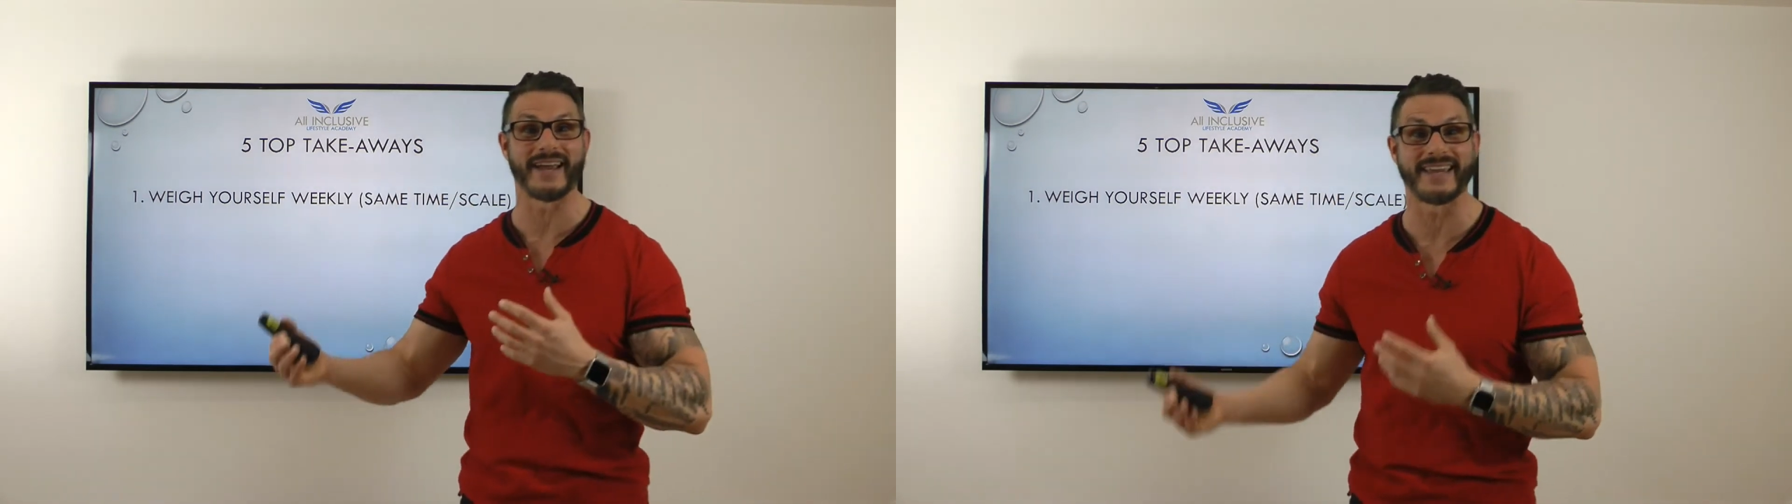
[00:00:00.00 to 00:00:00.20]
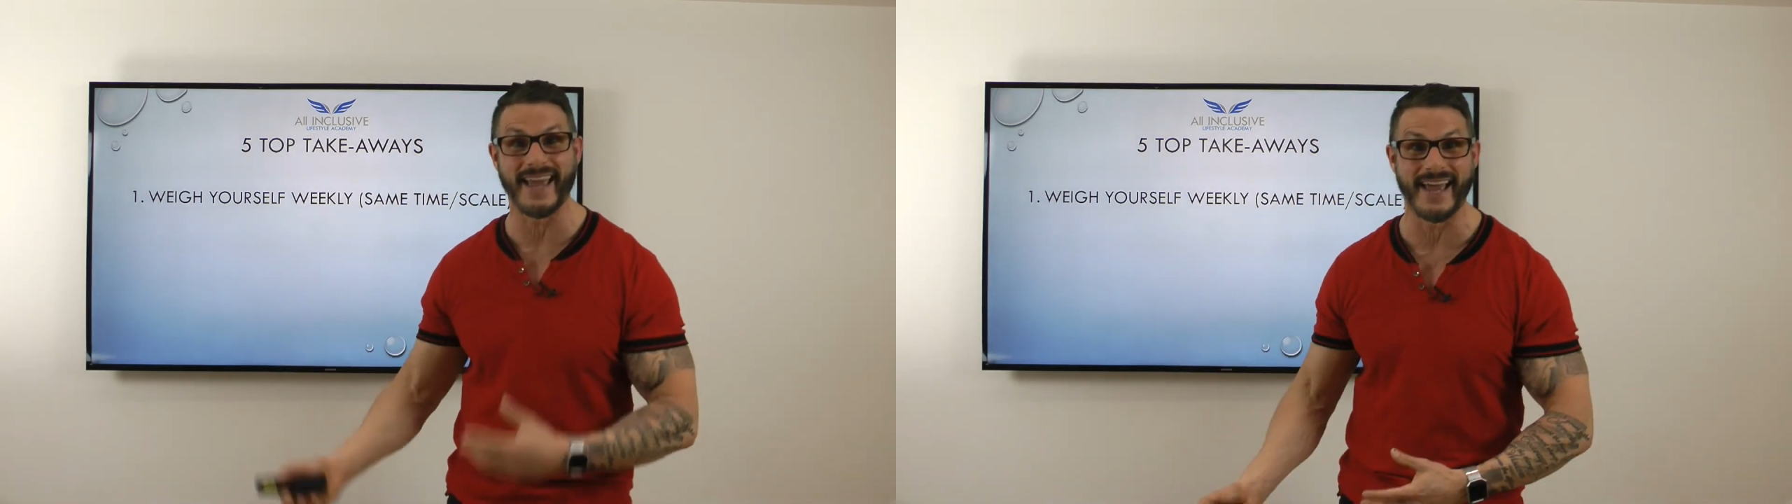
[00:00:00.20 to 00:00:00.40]

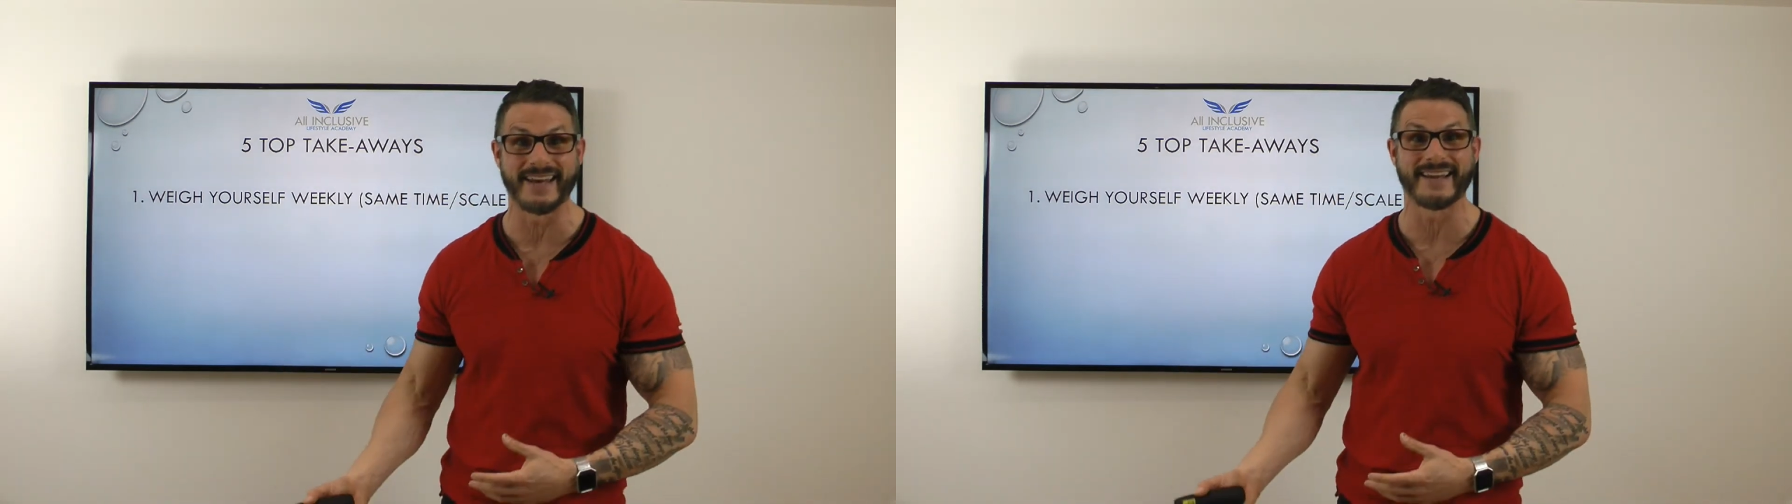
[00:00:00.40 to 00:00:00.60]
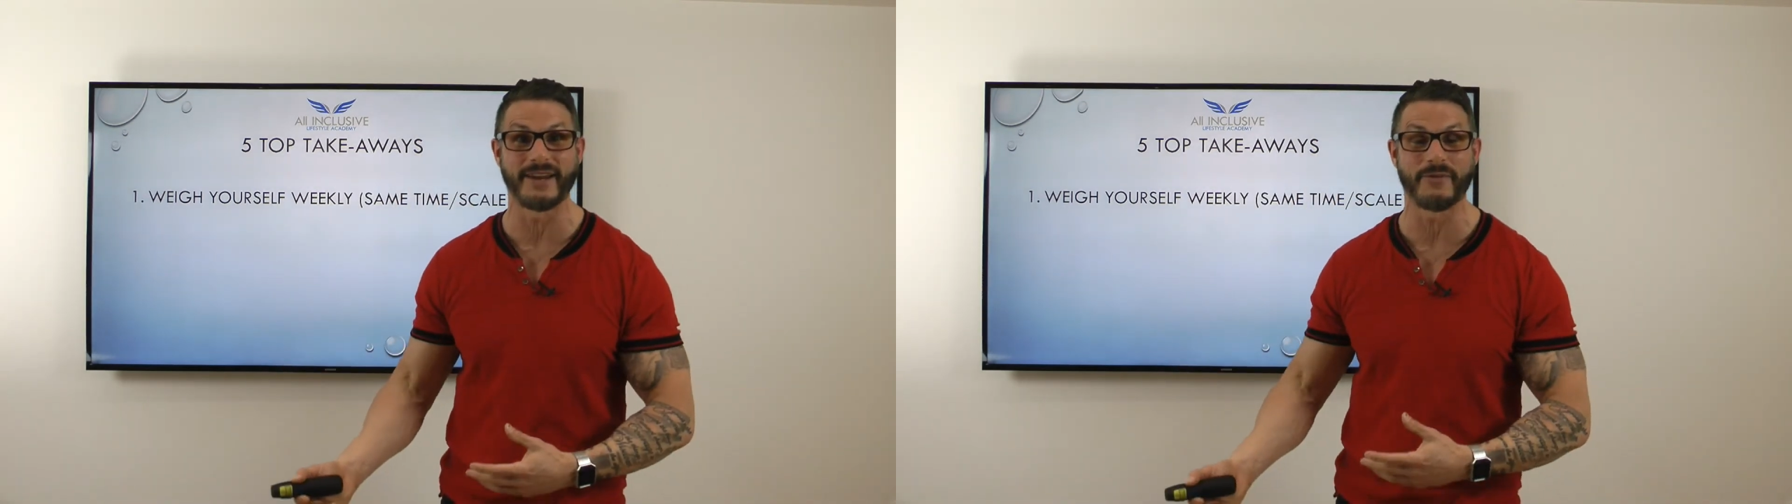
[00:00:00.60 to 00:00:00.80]

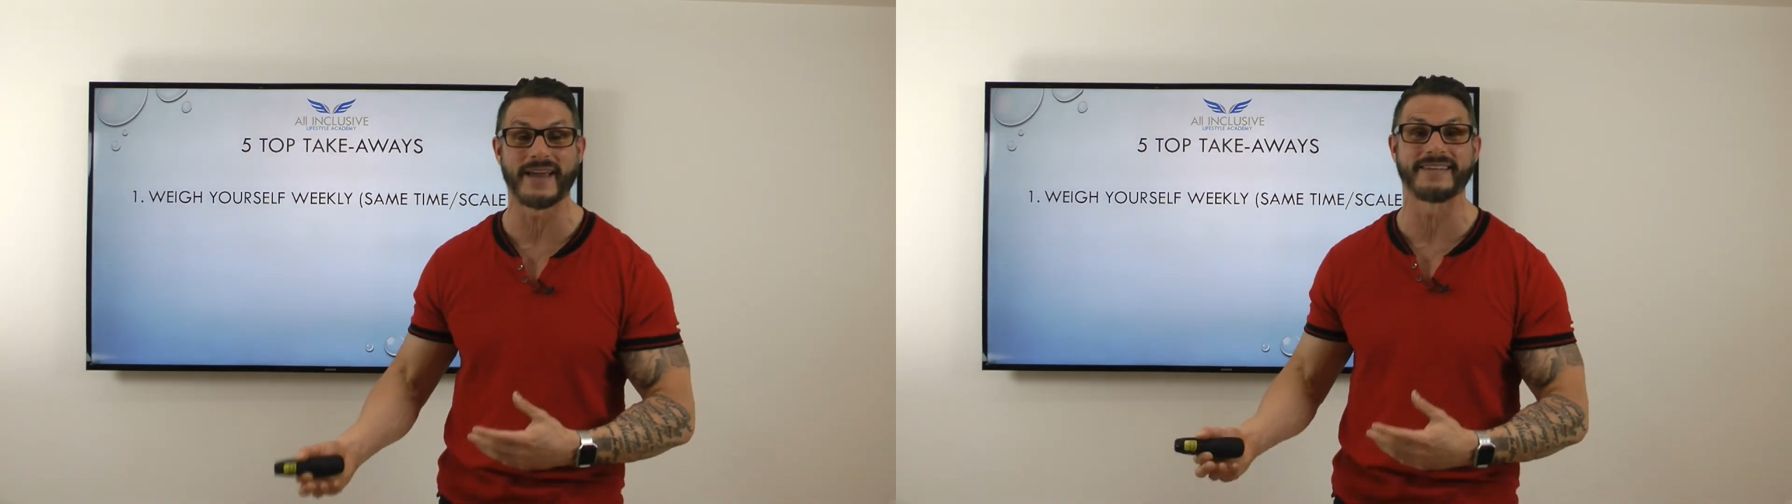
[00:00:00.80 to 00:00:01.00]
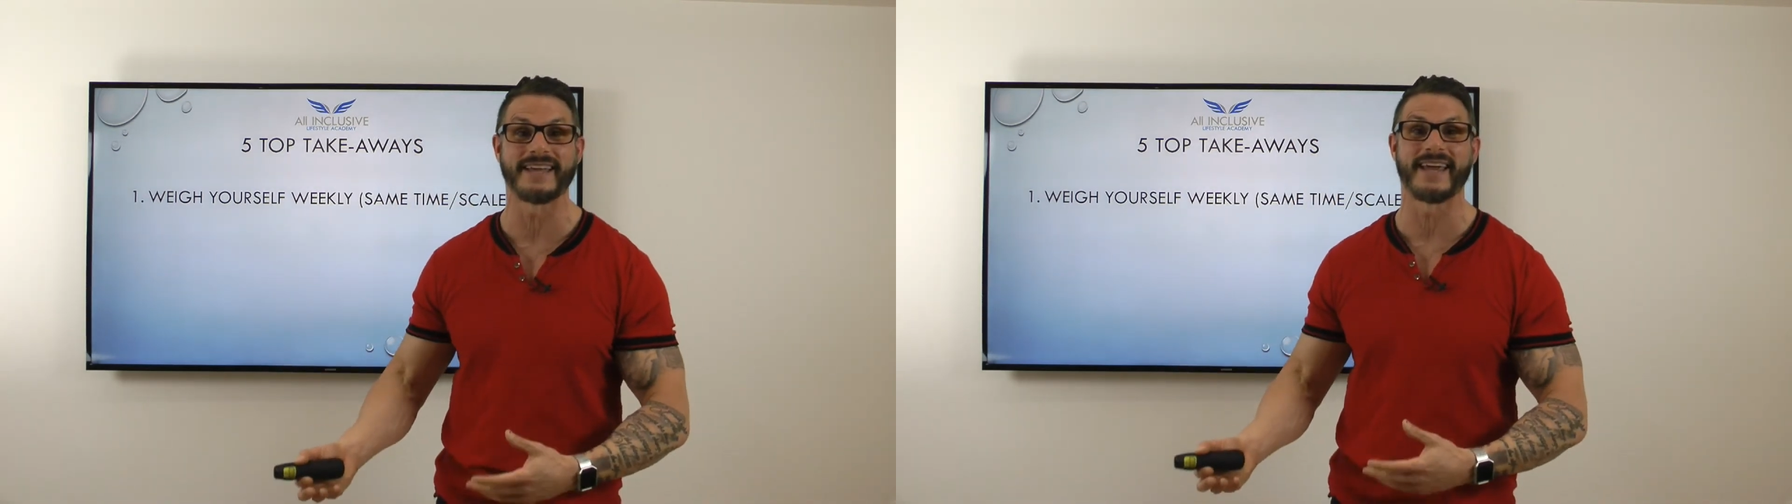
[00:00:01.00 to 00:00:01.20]
again later
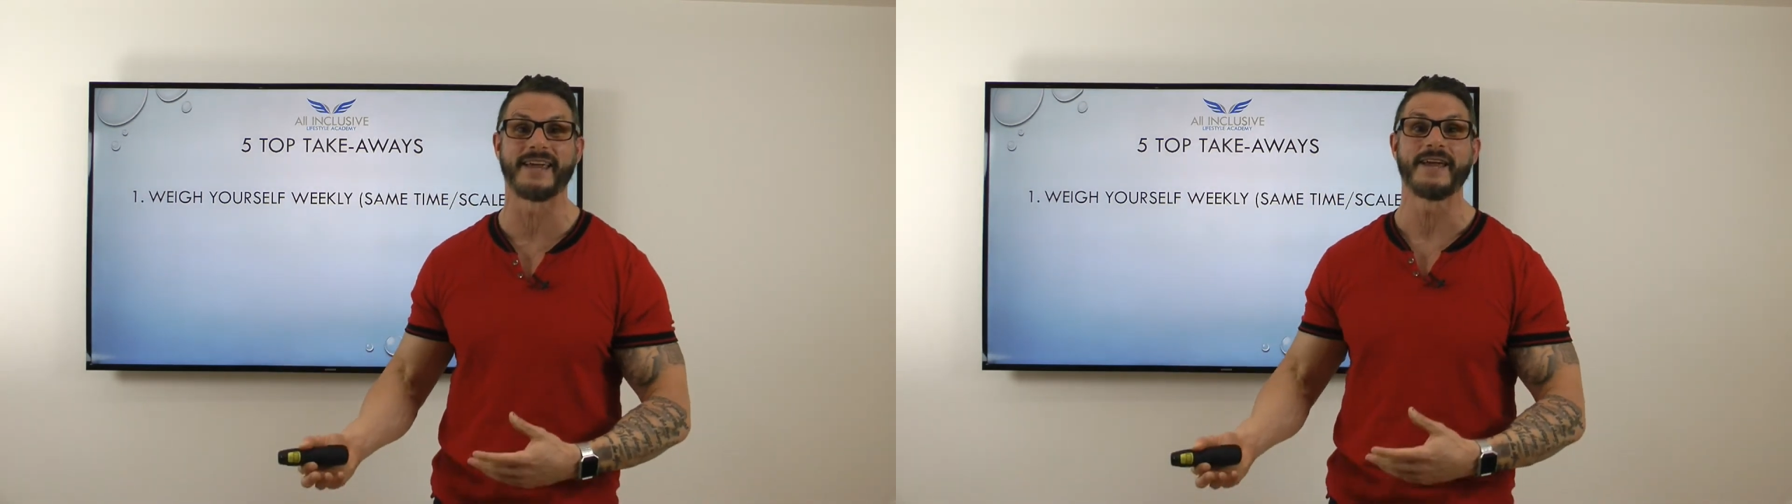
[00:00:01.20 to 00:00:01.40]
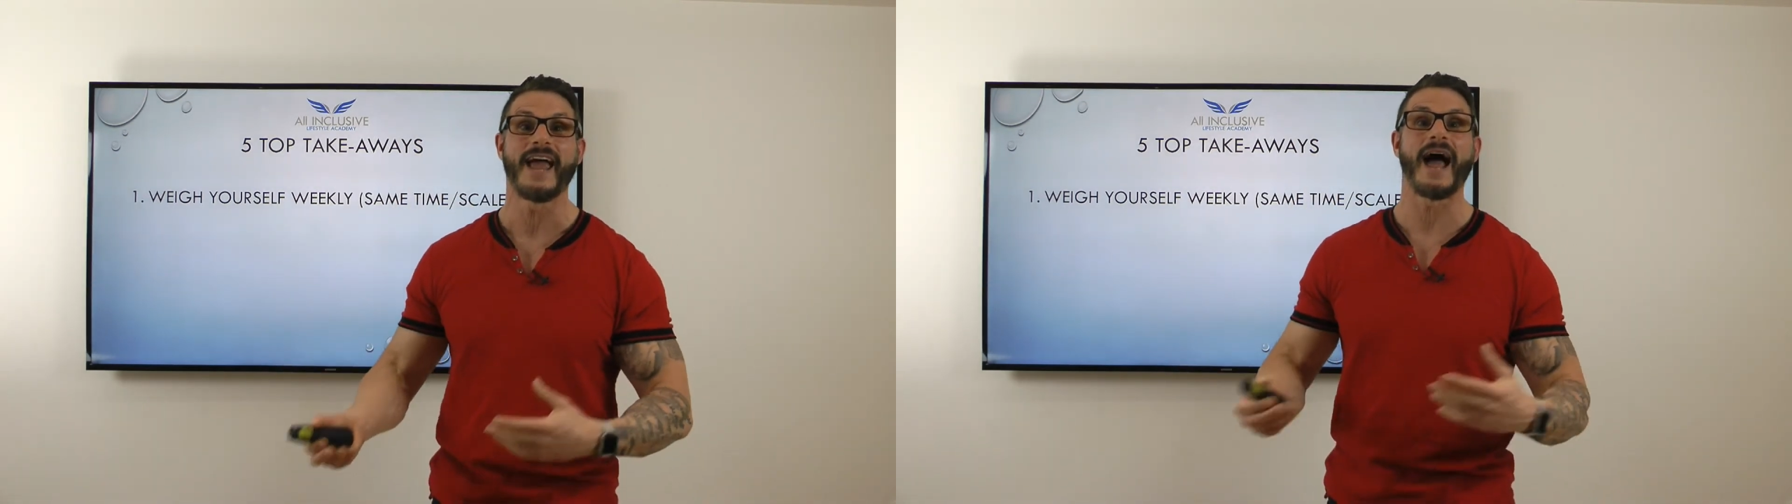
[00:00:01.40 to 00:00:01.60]
that day